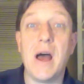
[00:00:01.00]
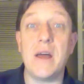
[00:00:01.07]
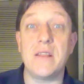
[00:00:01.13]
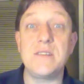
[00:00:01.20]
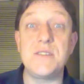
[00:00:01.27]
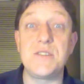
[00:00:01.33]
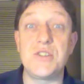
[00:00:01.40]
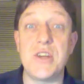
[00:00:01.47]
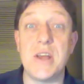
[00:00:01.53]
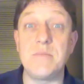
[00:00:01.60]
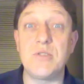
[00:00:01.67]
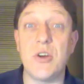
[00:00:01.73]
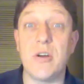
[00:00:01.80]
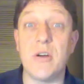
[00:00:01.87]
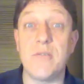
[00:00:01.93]
Hi, this is
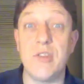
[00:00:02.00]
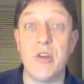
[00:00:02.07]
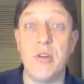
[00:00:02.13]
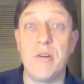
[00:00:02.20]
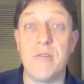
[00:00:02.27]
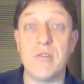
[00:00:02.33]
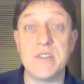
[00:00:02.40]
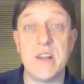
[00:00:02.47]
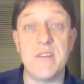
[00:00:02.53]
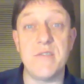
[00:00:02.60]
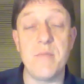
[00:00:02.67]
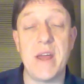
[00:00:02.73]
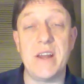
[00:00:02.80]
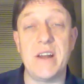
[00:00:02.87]
James Cook of the University of Maine